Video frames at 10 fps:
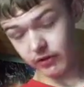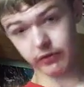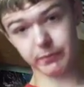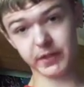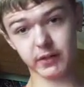So
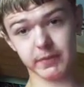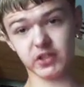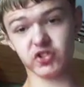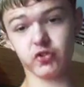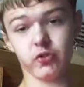it's been a
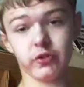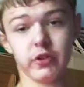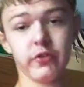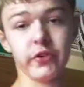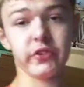bit
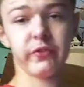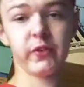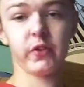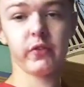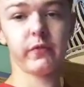short, guys,
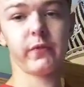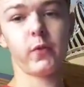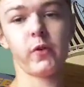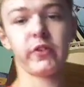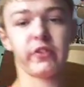for
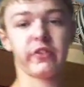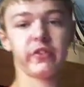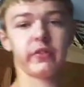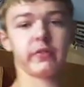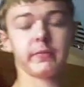
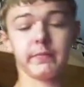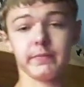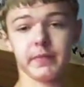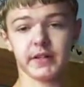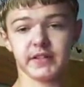us,
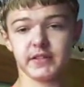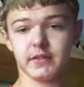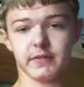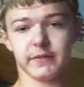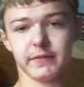but it's
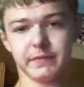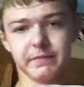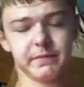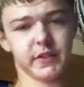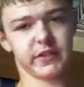not
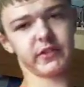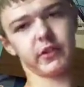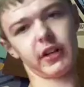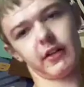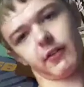
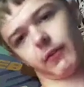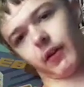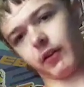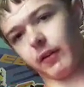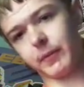Sonic and his
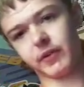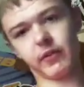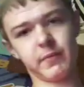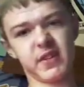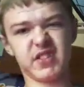friends
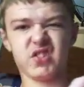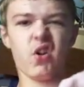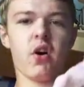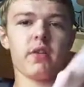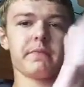episode, but it's
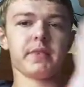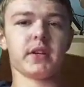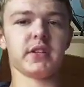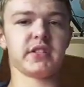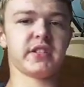not,
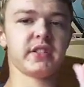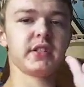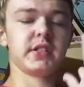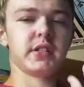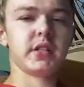because
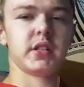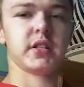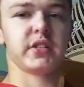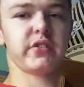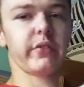
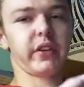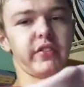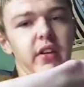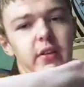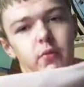
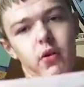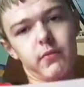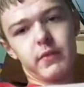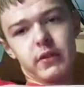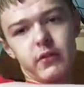Sonic said he
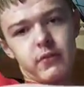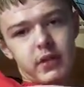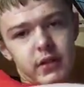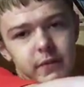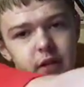won't be
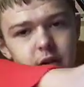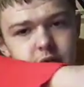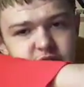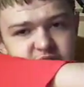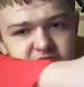doing any
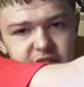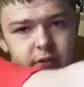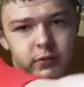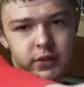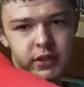videos
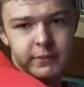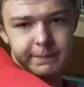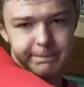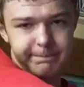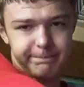until,